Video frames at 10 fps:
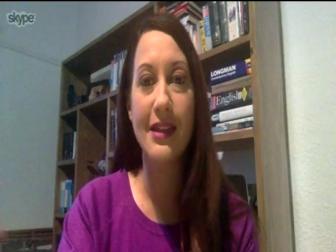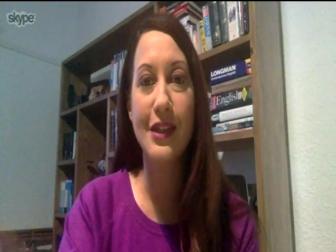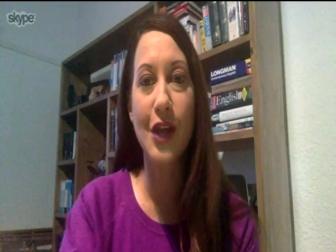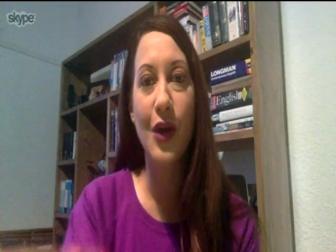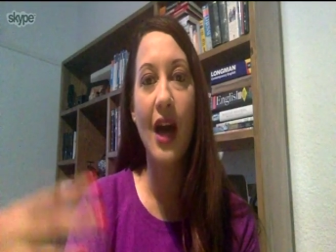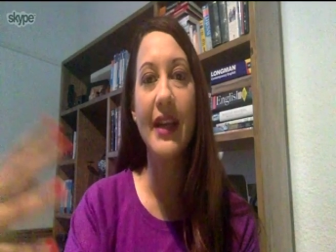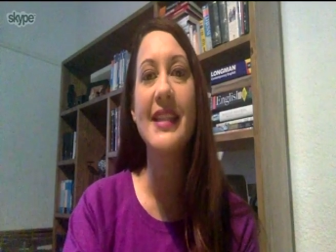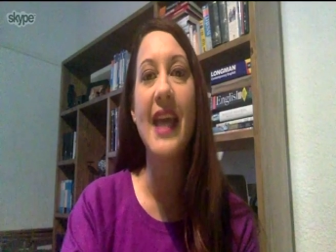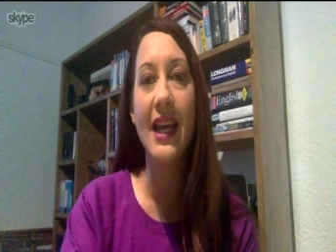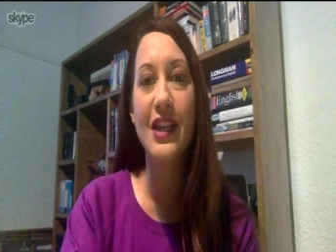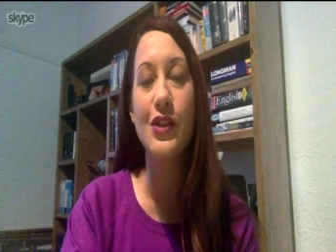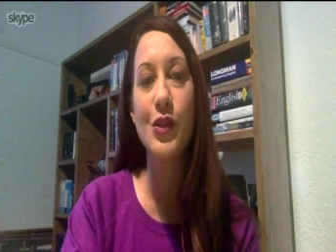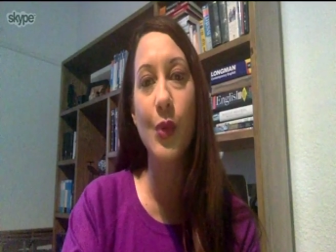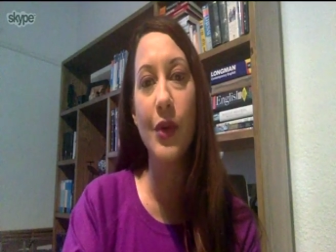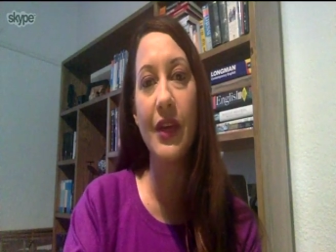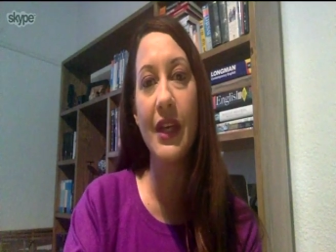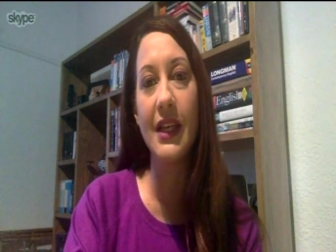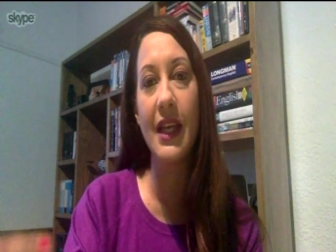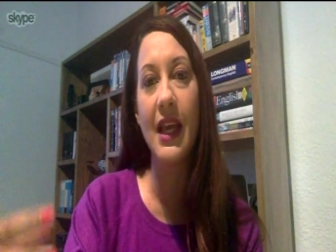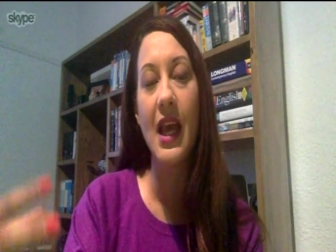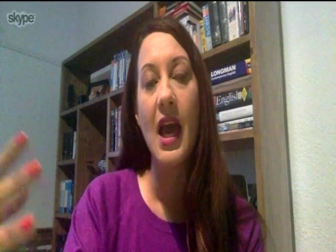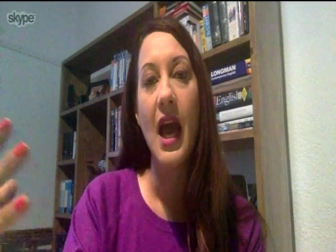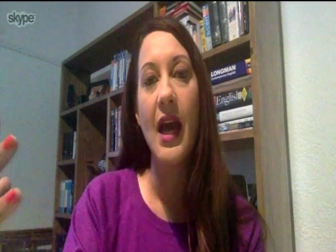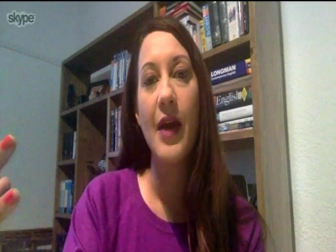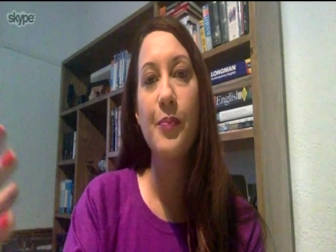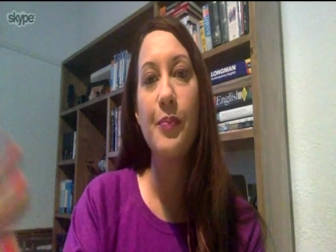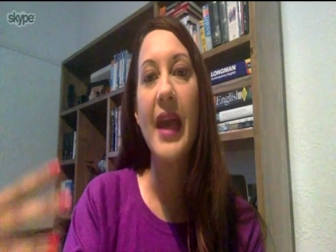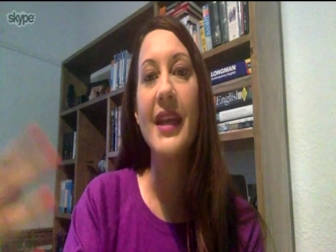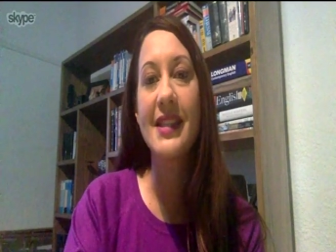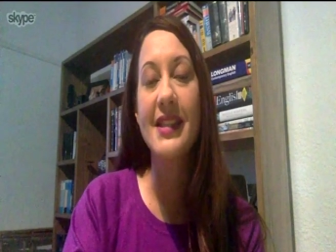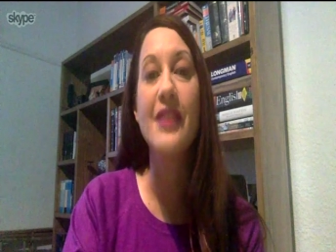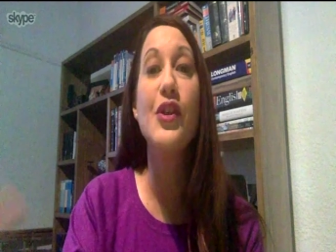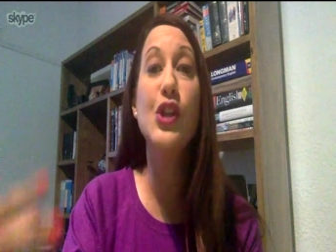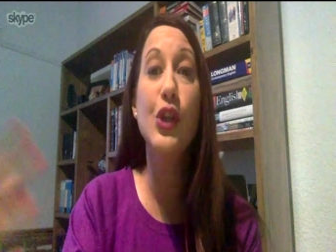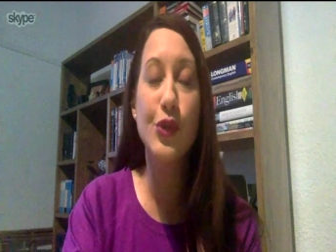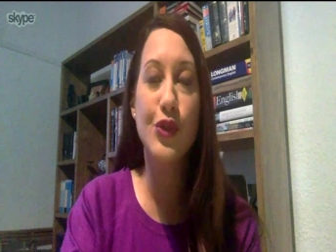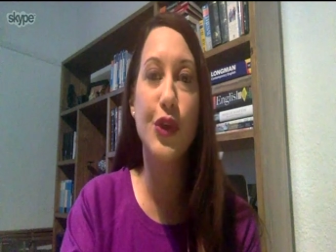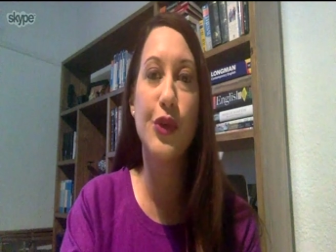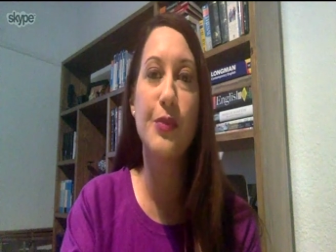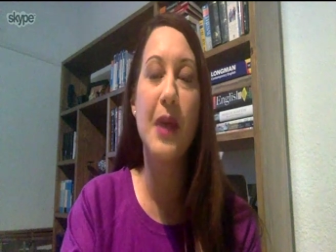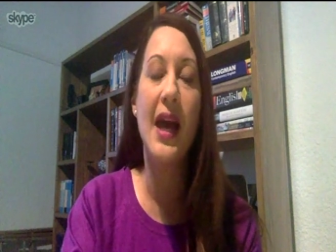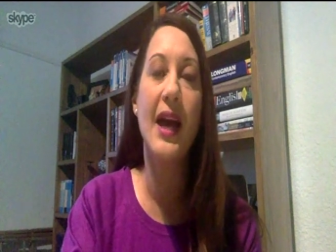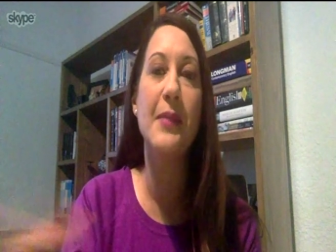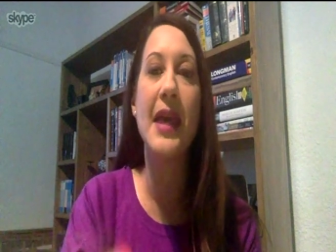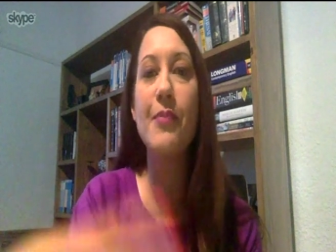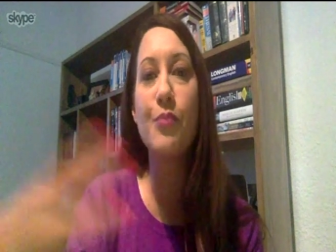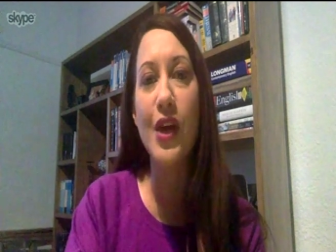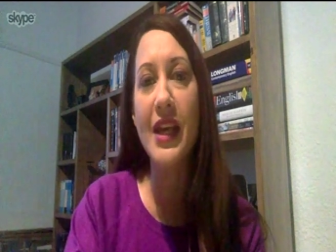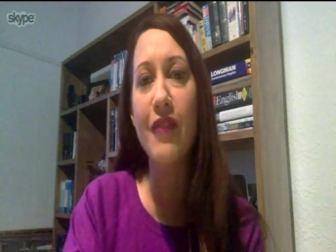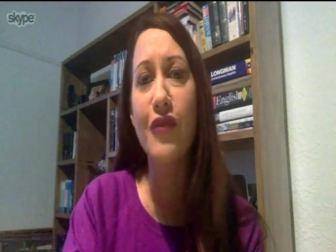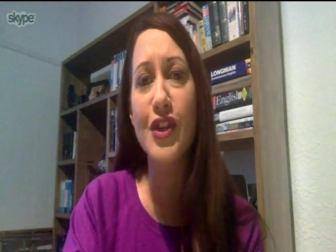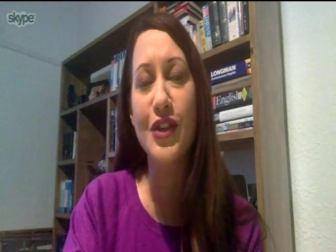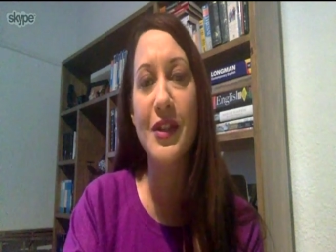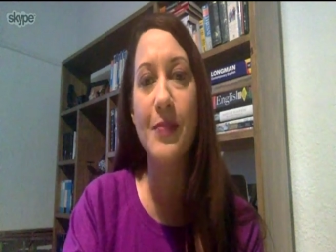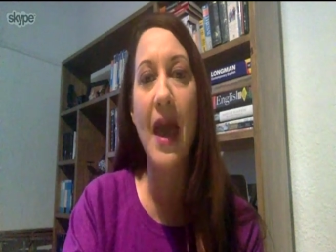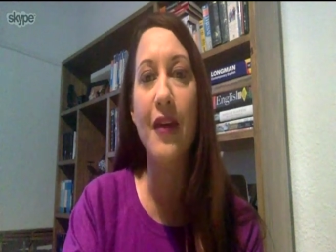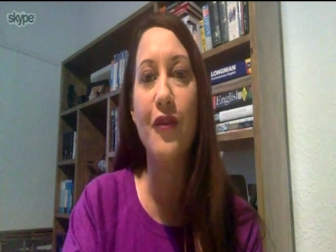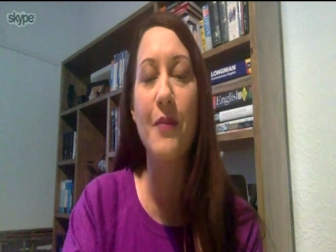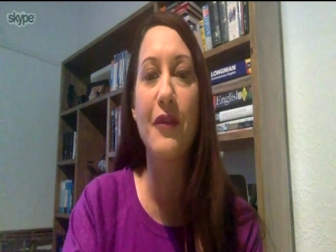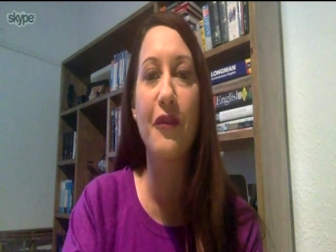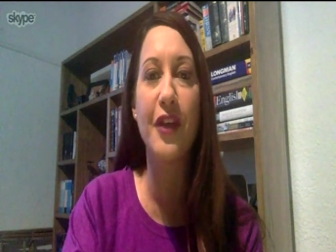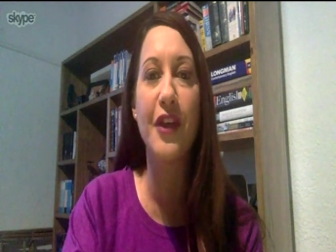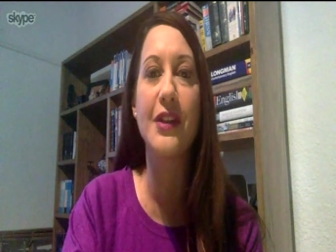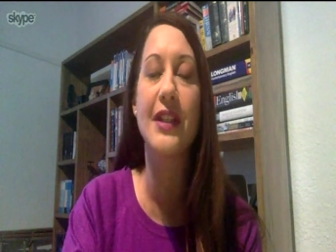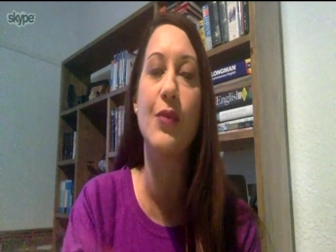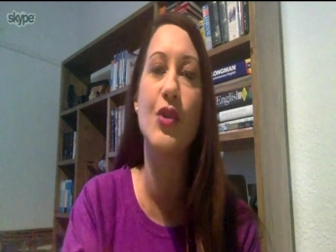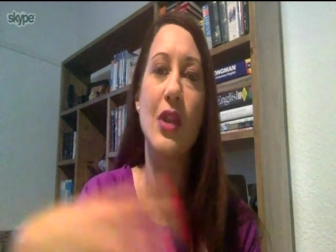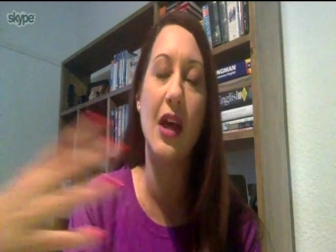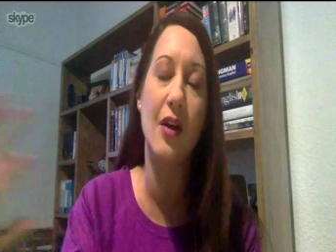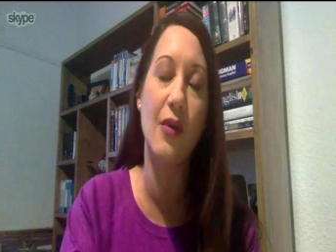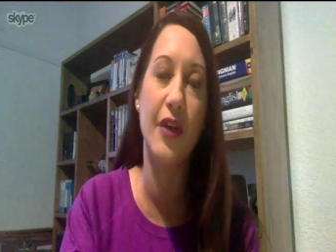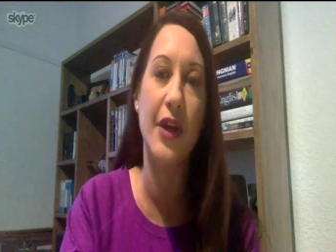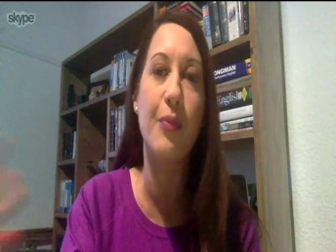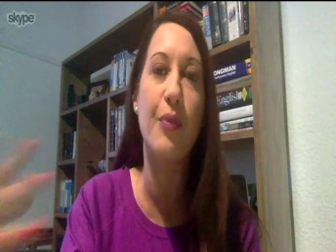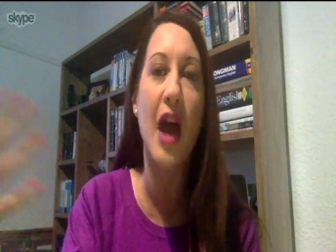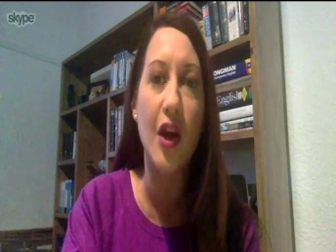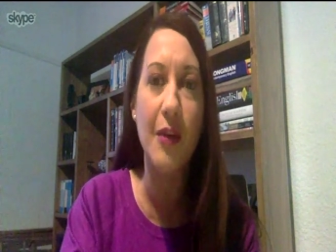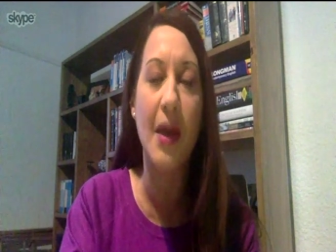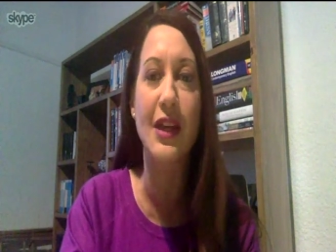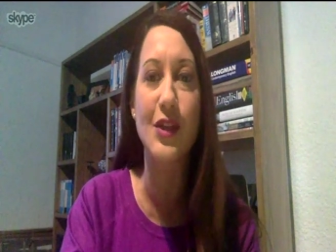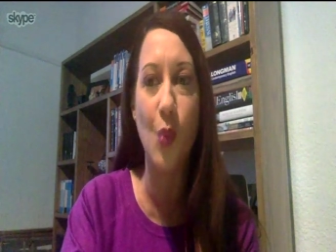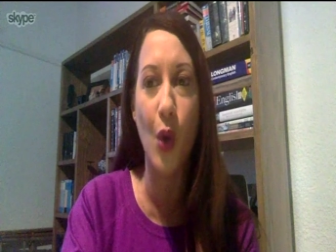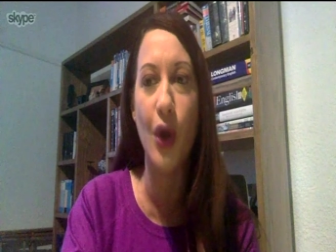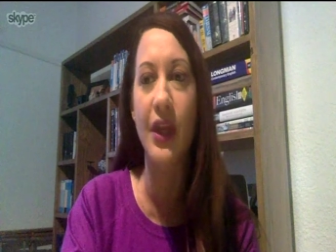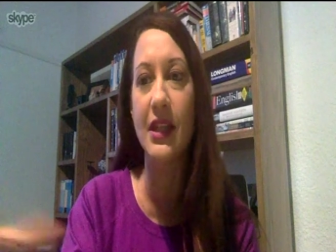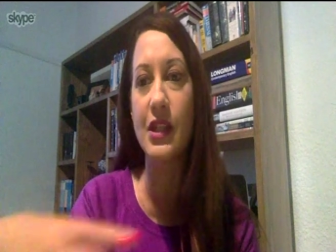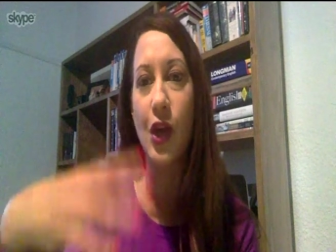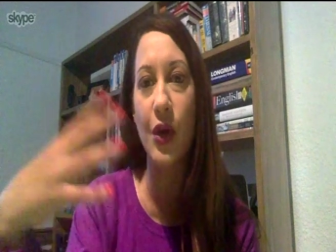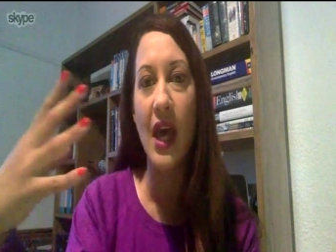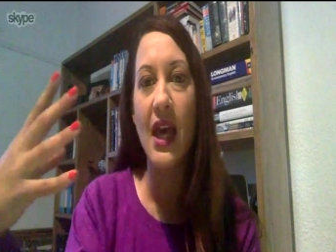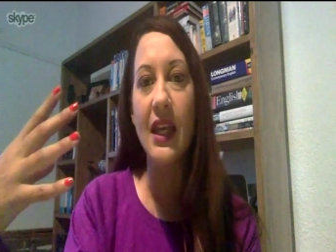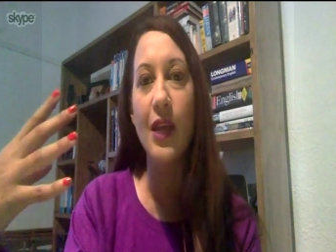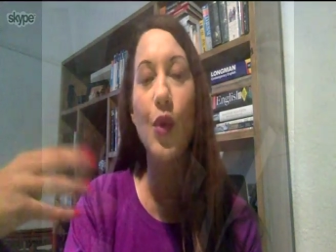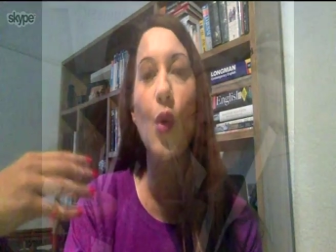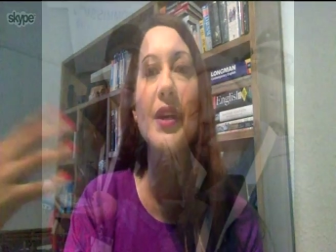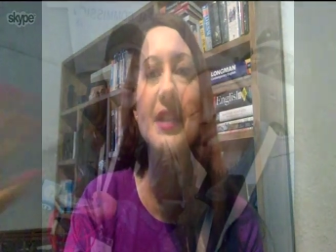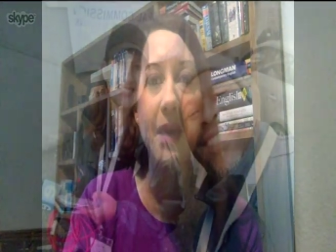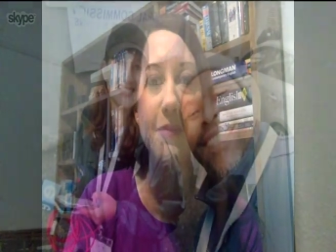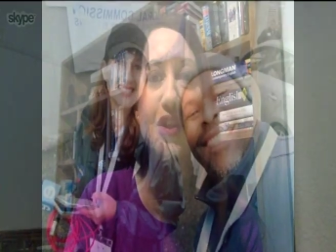So our interactions were really um, based in the newsroom, um, him bringing visuals back from the field. He was uh, very proud about his work. And so he would always come to